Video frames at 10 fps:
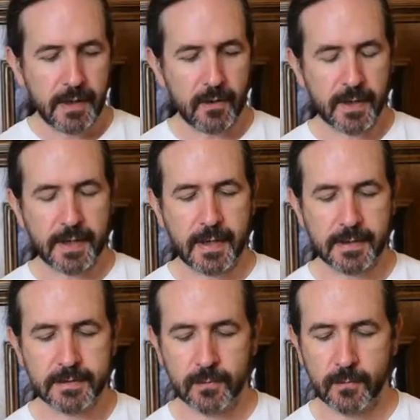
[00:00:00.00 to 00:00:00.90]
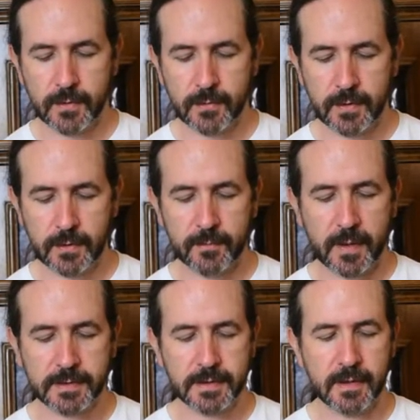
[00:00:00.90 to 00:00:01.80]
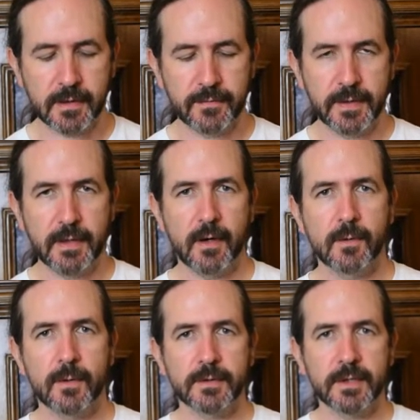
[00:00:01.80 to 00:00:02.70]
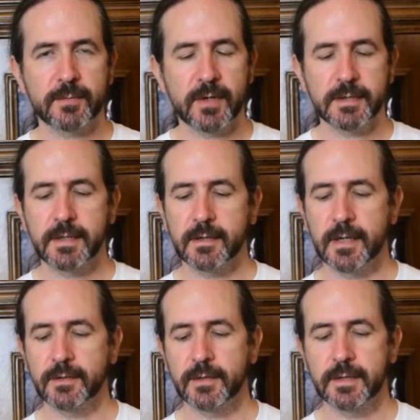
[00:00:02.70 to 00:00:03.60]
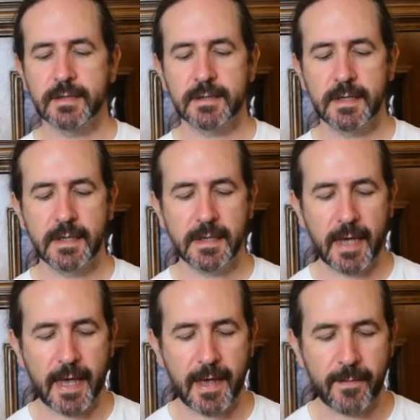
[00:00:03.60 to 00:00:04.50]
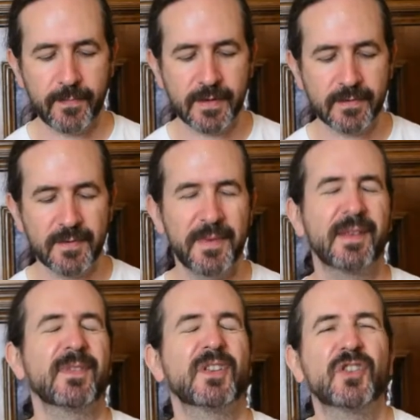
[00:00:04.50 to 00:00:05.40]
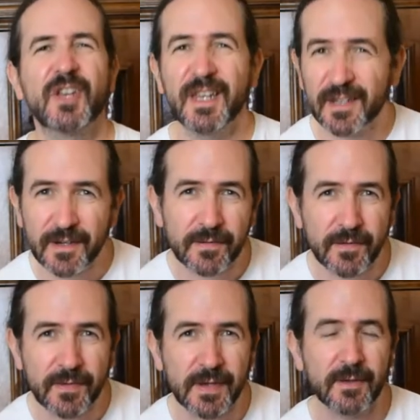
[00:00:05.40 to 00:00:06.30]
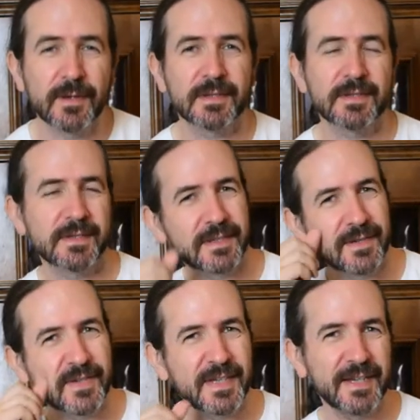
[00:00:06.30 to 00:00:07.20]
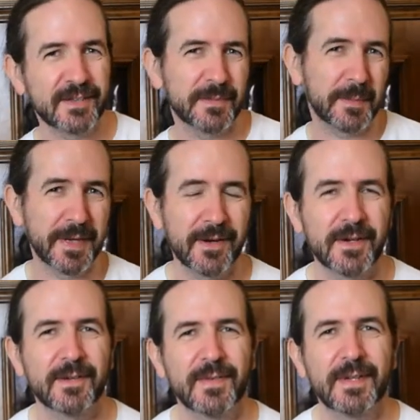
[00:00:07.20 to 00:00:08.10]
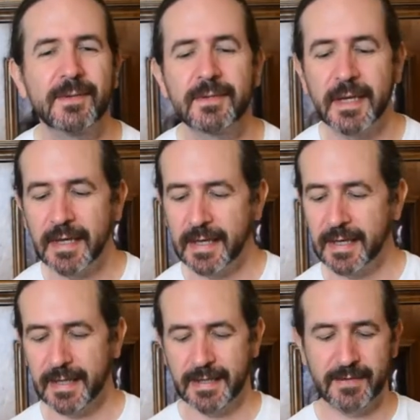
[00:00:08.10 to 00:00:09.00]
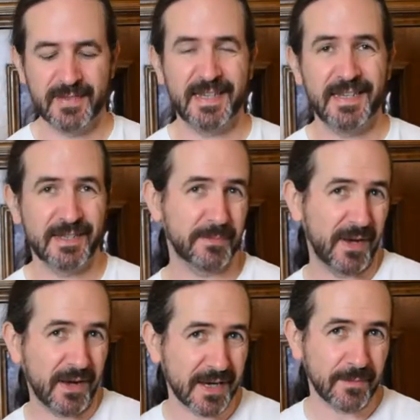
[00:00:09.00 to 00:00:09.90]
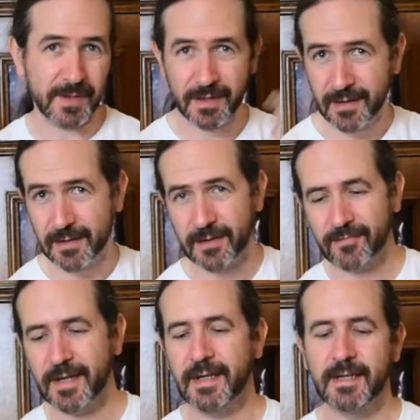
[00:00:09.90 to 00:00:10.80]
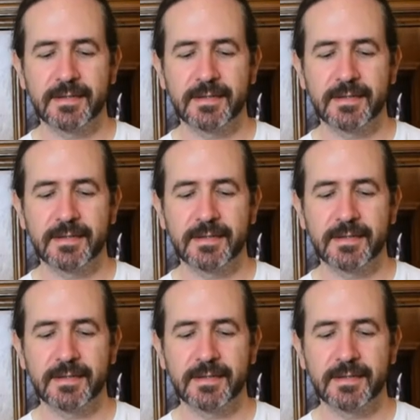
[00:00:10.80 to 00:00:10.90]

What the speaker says: Okay, so we're doing an unboxing of the Hogwarts Express here, as you can see. This is a bit of a cheat of a video because if you've seen some of my earlier videos, you've seen this behind me already.